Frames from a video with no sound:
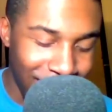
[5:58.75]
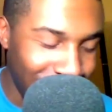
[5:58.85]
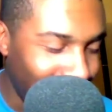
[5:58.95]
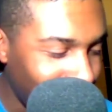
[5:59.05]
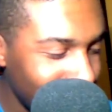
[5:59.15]
and
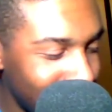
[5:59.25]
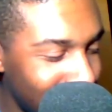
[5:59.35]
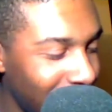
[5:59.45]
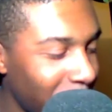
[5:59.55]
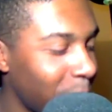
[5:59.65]
that whole
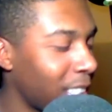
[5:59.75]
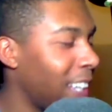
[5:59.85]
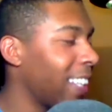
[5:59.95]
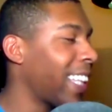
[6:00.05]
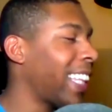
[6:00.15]
scene was
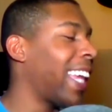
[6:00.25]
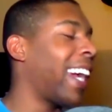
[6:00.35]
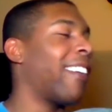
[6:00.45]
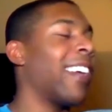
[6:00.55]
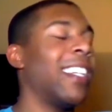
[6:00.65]

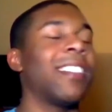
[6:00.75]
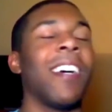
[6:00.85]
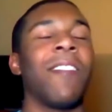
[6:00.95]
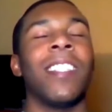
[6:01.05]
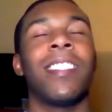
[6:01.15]
hilarious
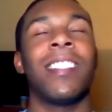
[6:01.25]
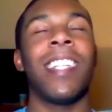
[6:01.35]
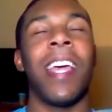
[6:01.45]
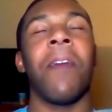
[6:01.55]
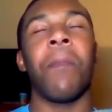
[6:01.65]
of the
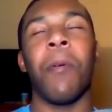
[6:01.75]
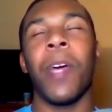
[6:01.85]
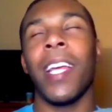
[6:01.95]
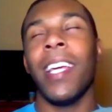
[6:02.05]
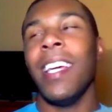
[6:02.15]

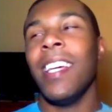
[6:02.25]
standpoint.